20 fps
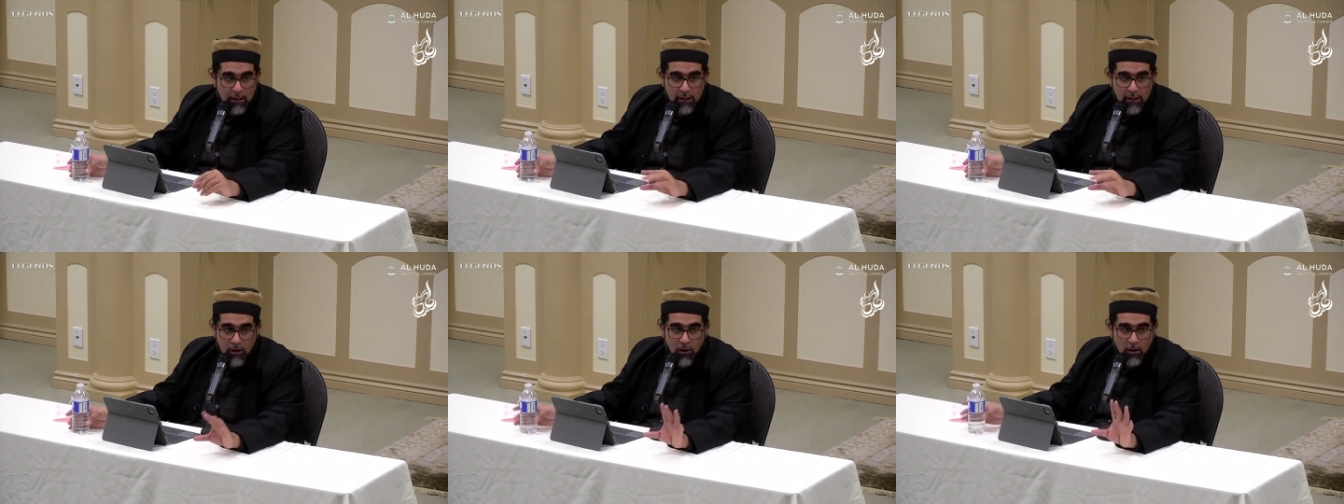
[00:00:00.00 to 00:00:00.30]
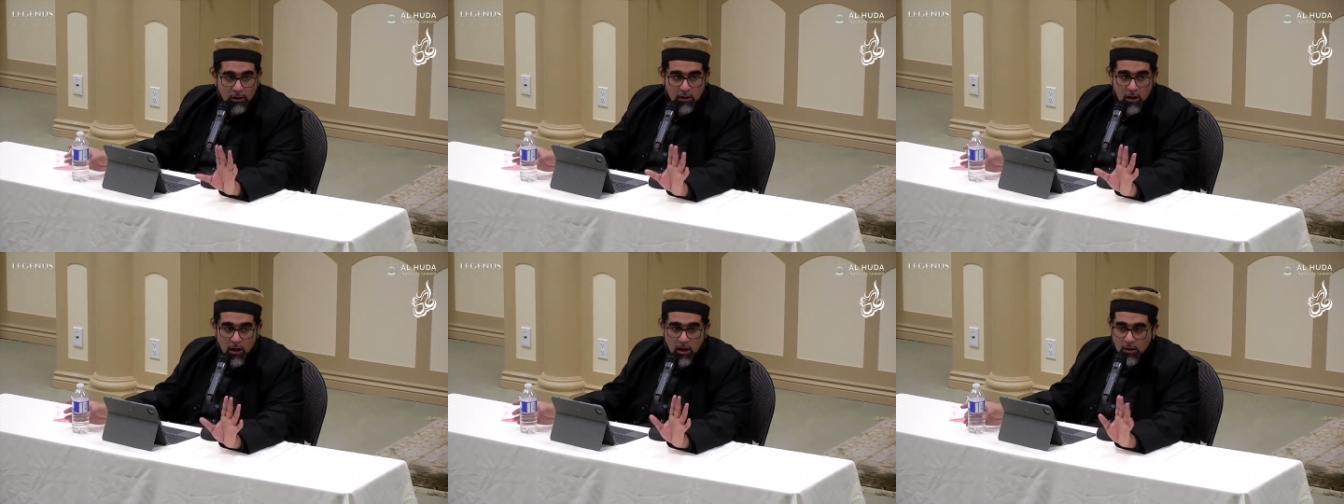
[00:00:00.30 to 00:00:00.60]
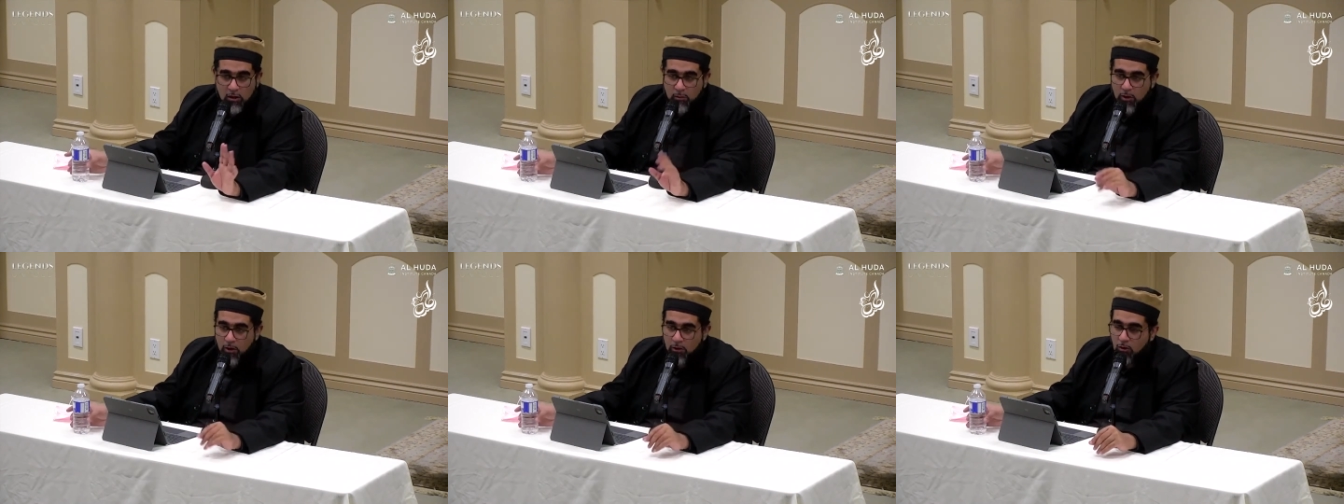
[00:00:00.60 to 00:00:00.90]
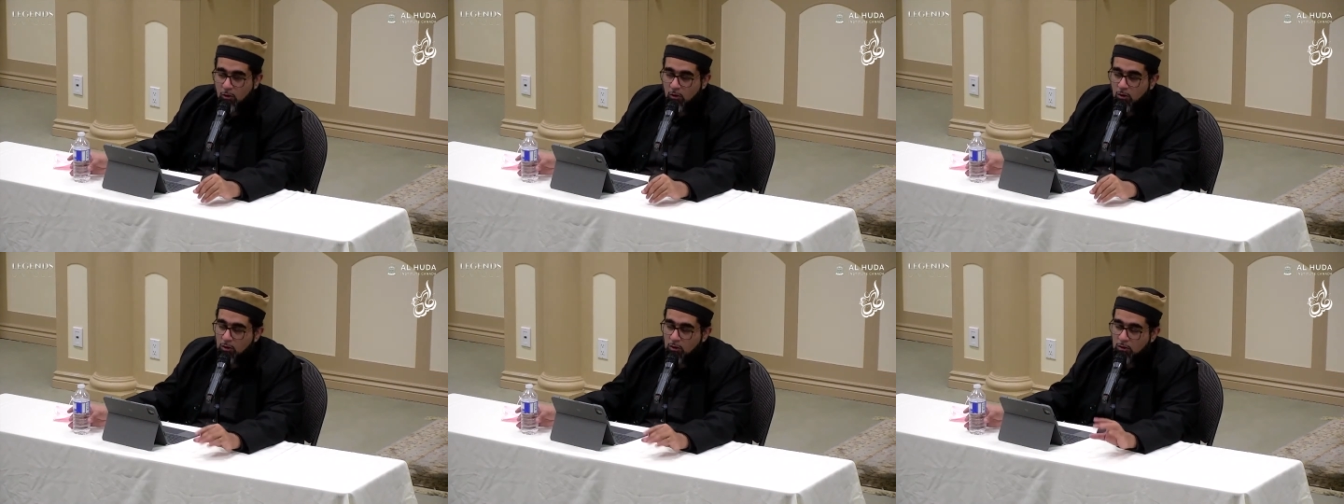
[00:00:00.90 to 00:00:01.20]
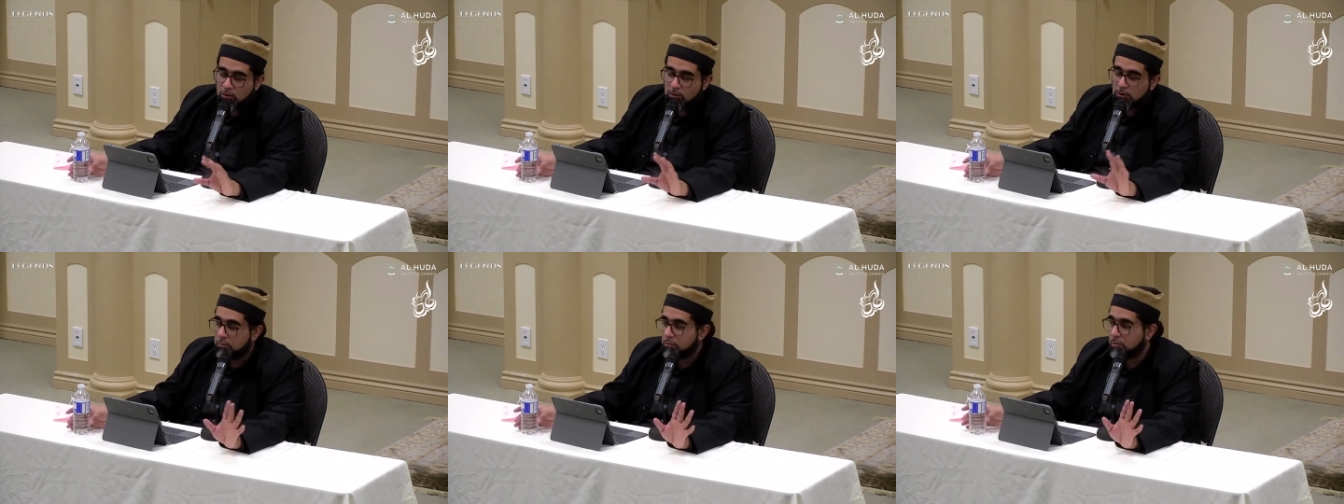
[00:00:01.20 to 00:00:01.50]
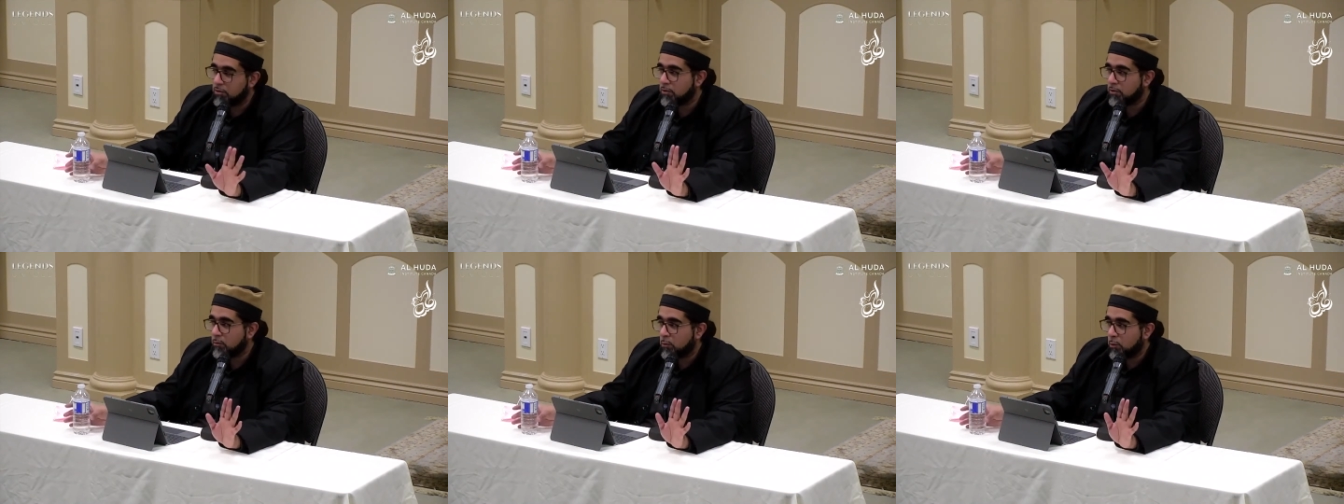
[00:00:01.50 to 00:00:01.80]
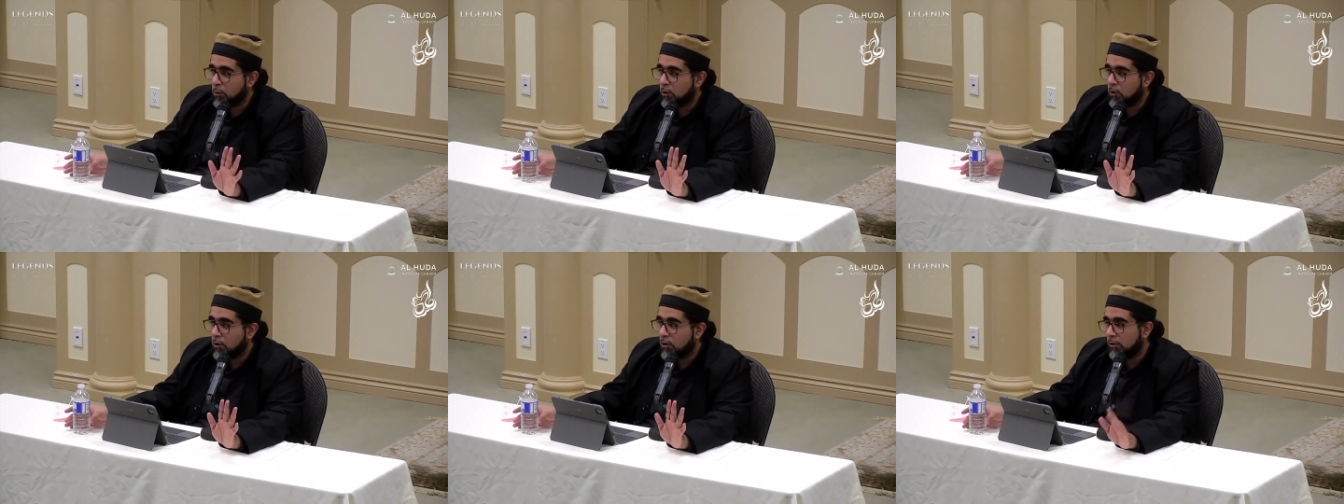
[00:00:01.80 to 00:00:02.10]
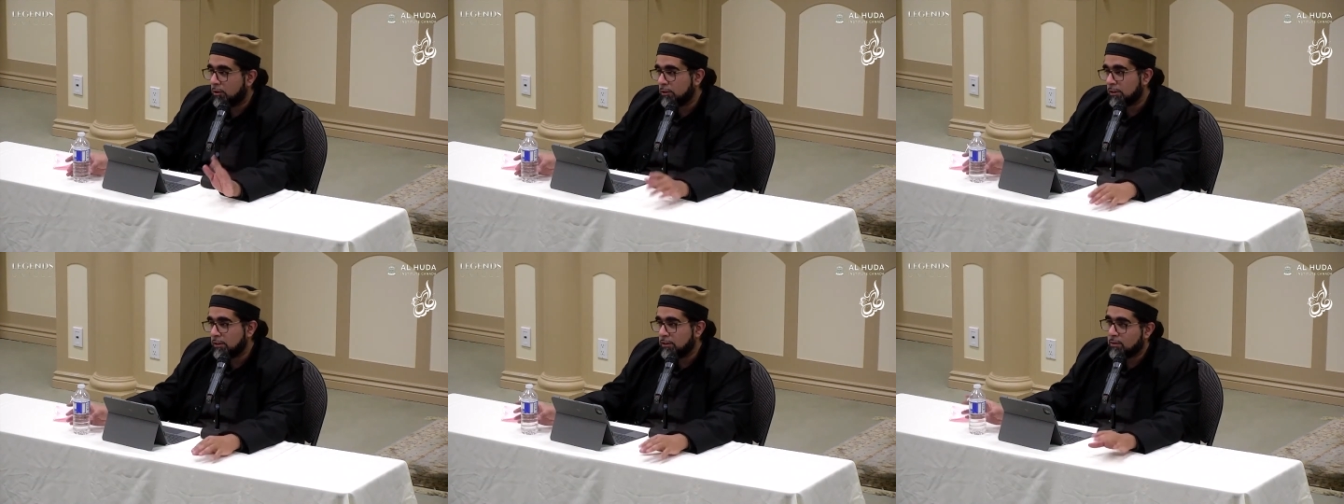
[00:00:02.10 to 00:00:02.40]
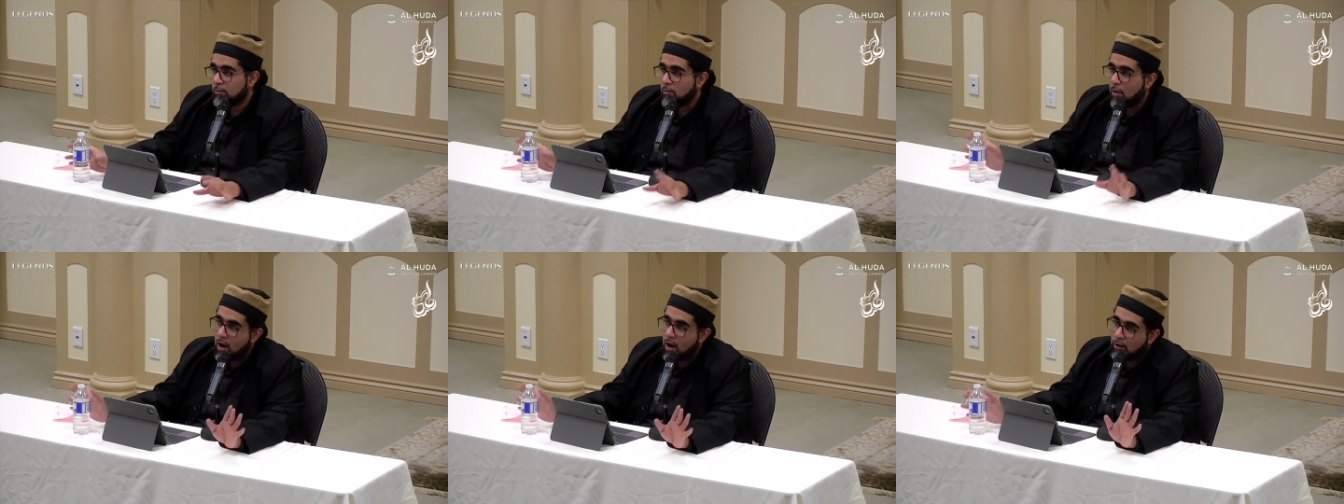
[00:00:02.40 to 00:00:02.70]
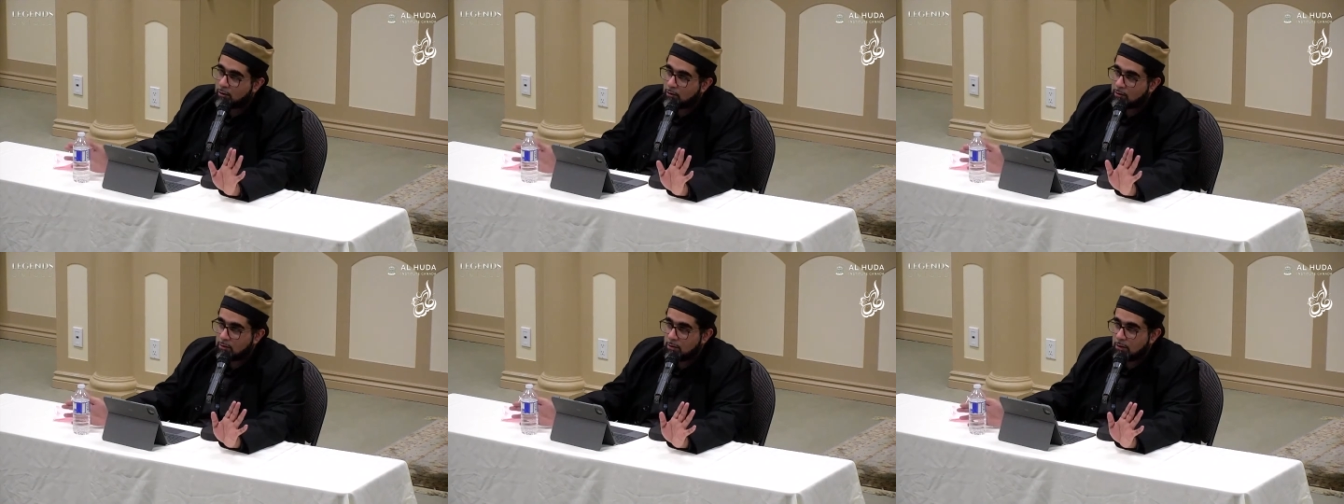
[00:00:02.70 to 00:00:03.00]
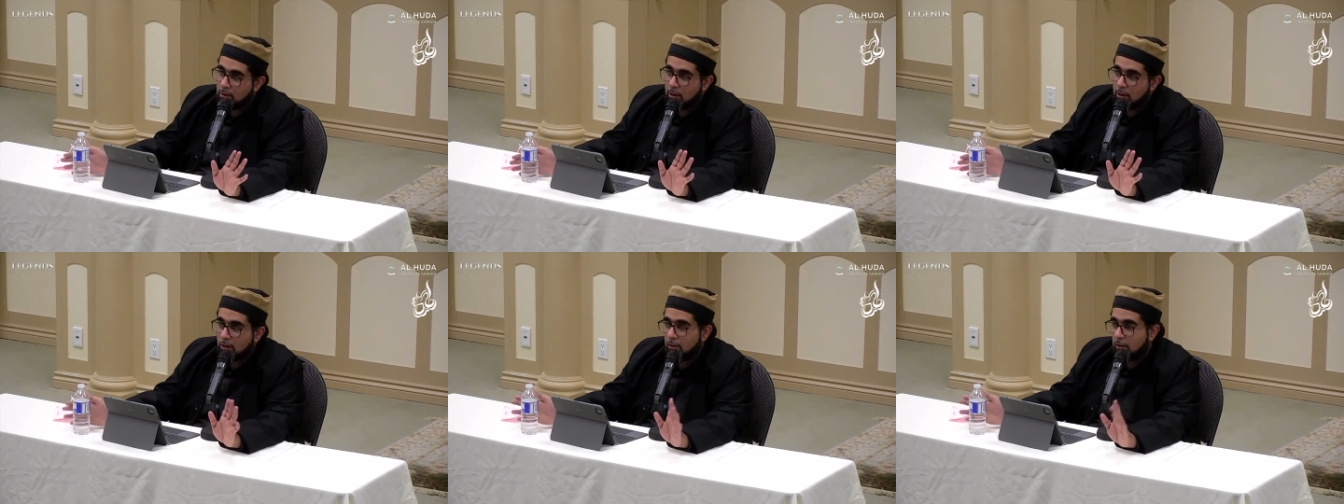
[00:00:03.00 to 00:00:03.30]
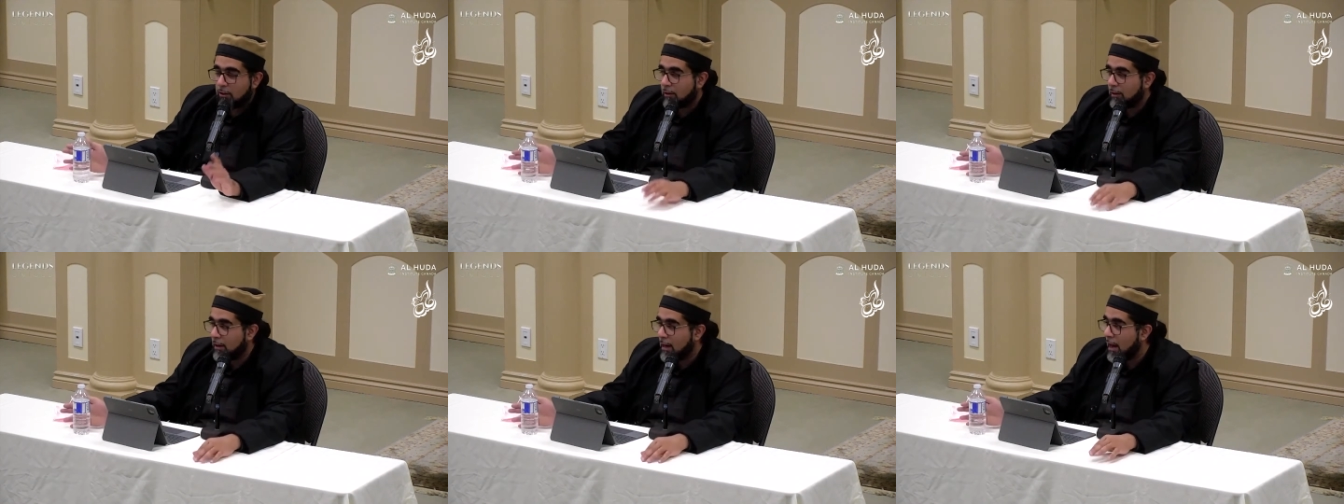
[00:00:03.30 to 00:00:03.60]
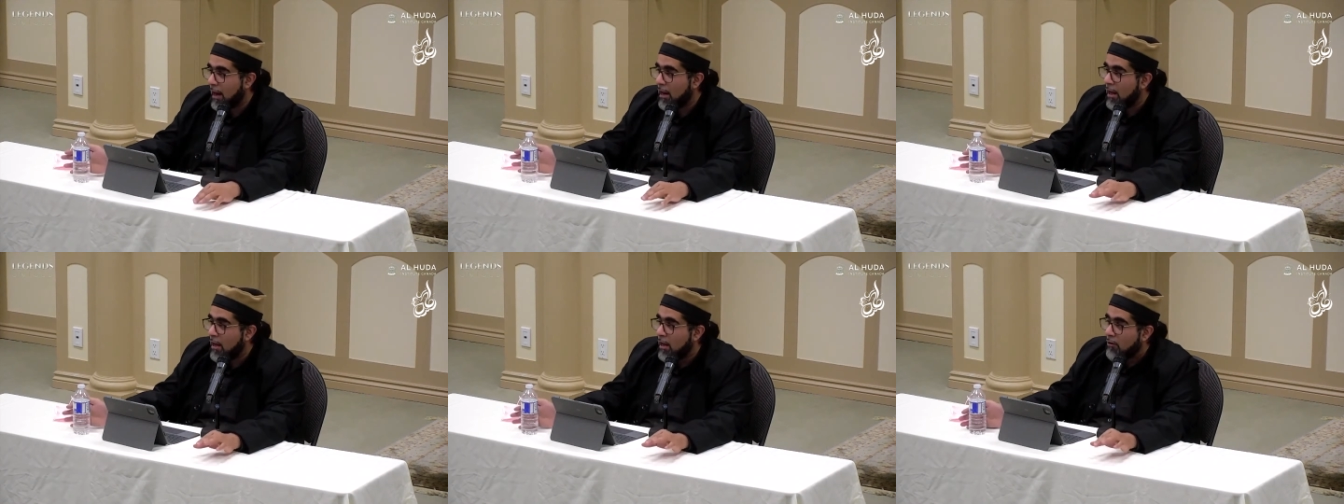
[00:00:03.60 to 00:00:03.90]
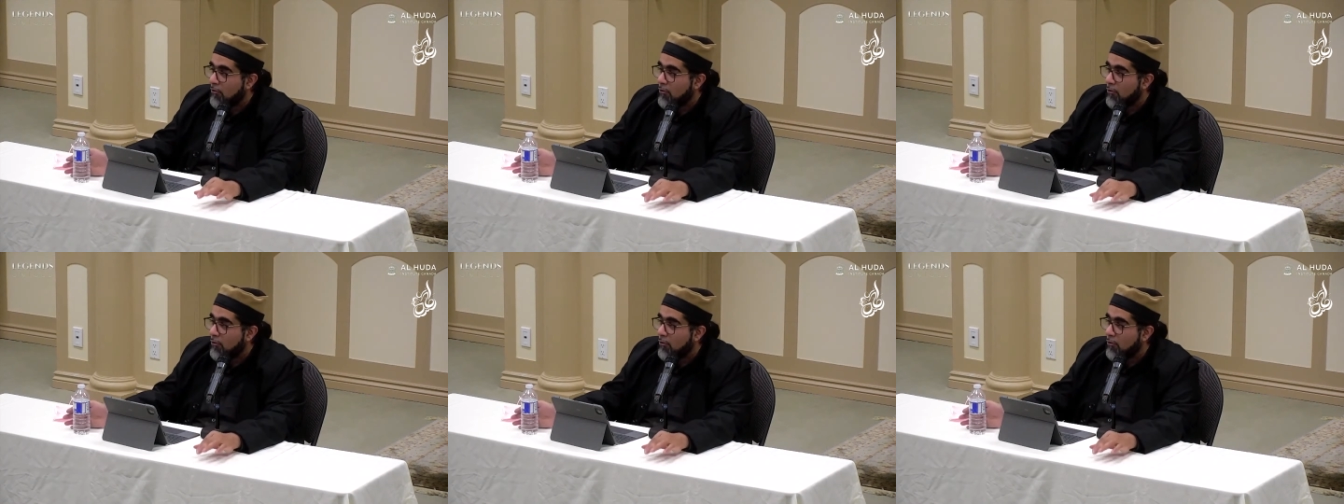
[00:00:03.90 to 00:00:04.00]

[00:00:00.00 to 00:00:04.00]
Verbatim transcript: they all talk about oh the muslim world and democracy and all of that